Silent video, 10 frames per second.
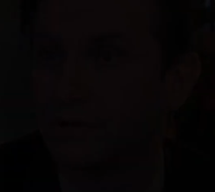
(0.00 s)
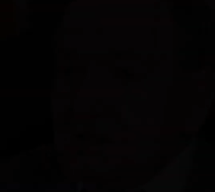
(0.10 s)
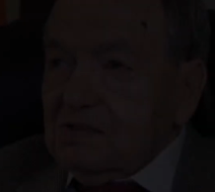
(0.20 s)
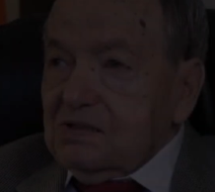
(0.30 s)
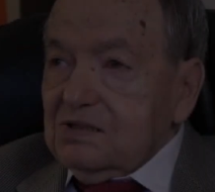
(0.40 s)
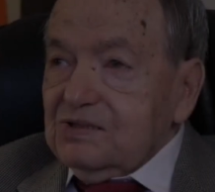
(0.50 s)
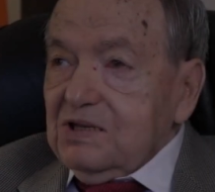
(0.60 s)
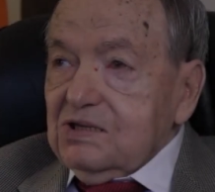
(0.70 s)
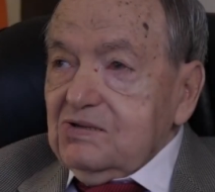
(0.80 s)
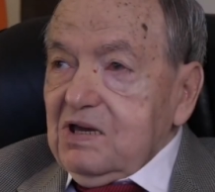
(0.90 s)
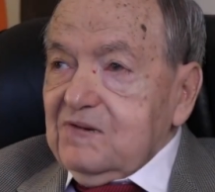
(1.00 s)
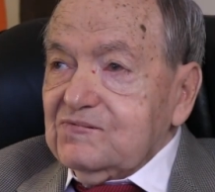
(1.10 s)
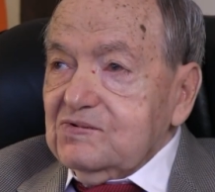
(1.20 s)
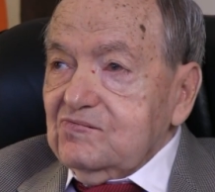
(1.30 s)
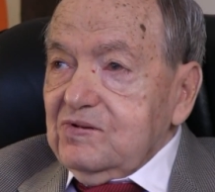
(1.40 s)
The thing you have
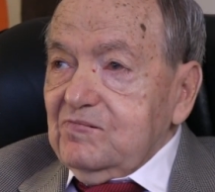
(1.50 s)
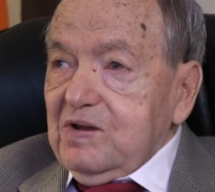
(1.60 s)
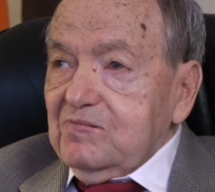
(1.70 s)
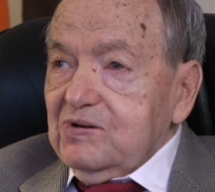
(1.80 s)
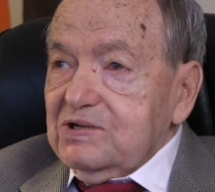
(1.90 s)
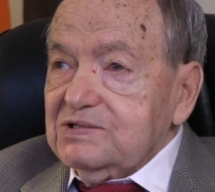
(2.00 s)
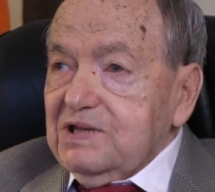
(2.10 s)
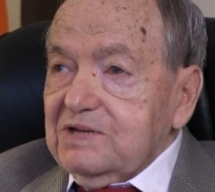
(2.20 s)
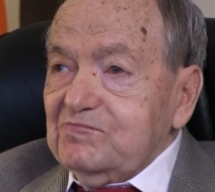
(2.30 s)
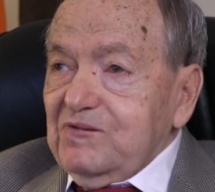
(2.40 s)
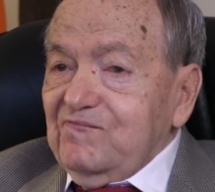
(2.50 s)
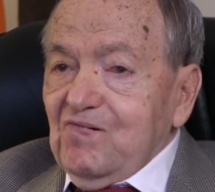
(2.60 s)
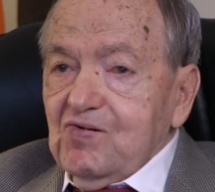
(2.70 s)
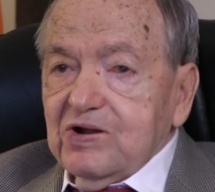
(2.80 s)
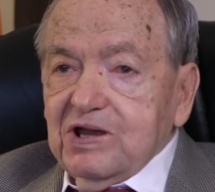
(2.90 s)
to remember is that
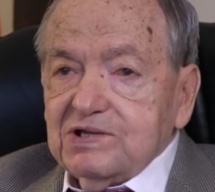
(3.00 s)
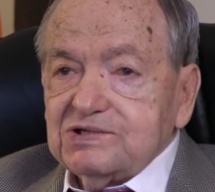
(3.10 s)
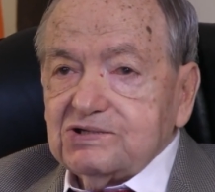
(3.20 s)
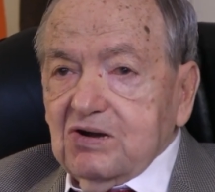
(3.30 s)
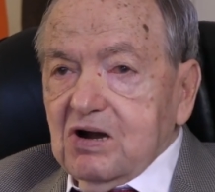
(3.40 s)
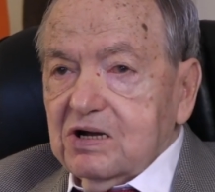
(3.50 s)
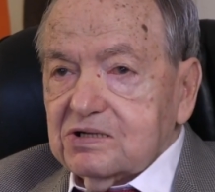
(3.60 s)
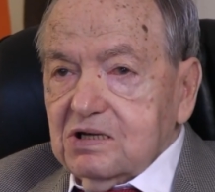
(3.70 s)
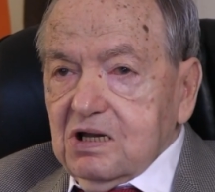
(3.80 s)
before Head Start,